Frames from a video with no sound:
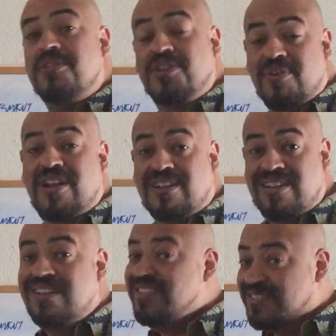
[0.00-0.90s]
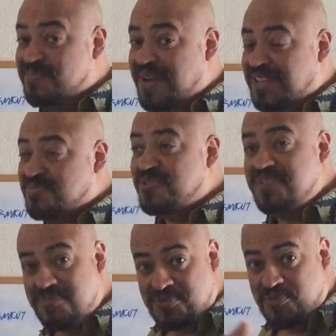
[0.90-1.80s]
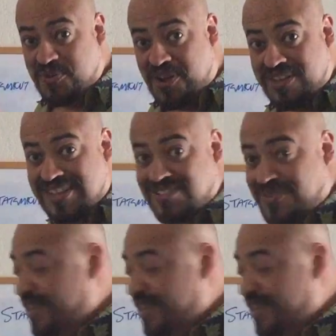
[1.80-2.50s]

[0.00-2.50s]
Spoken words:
Theoretically, it's impossible. Prove me wrong. That's